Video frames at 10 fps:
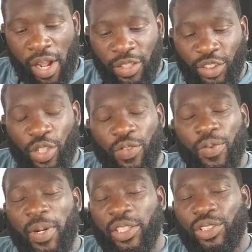So for
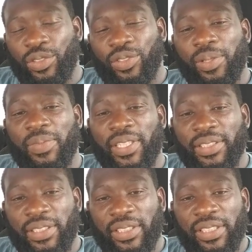about two, three
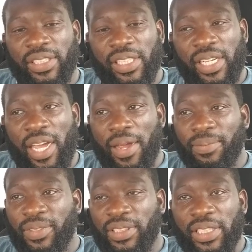months,
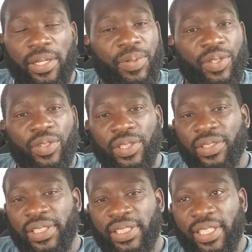I'm sitting up here going
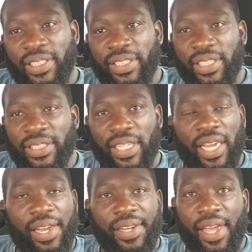through this nonsense,
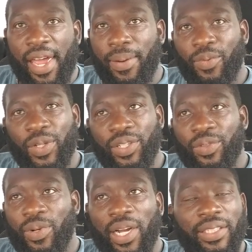and I'm
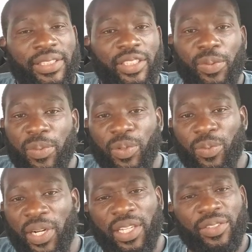wondering why these people
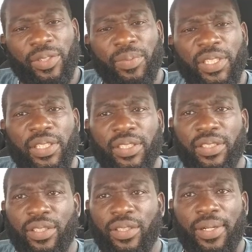bothering me. You
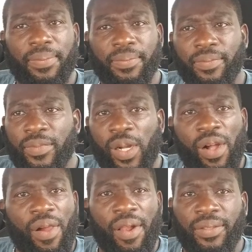know, I'm
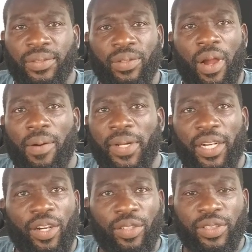I'm
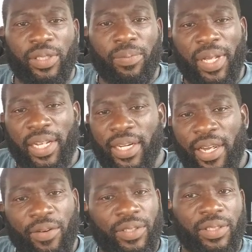not causing them man
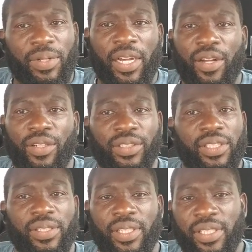hours, I'm not causing
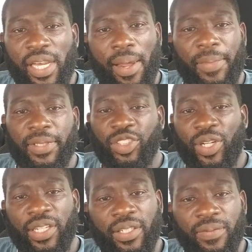them that time, I'm not
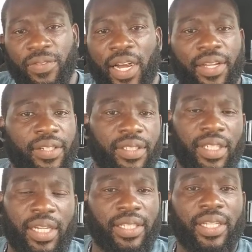trying to get them fired
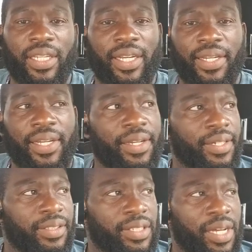or anything like that.
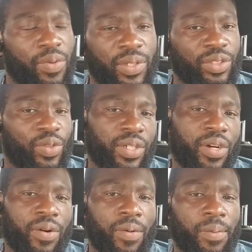And it's like, what's going
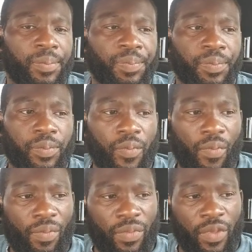
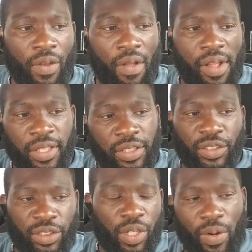
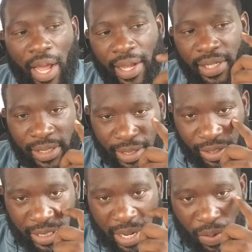on? So I couldn't
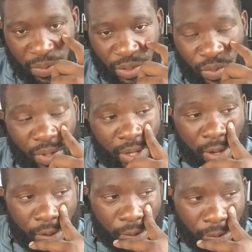understand what was going
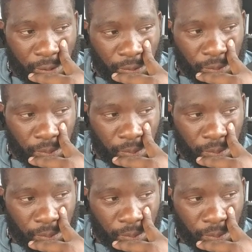on.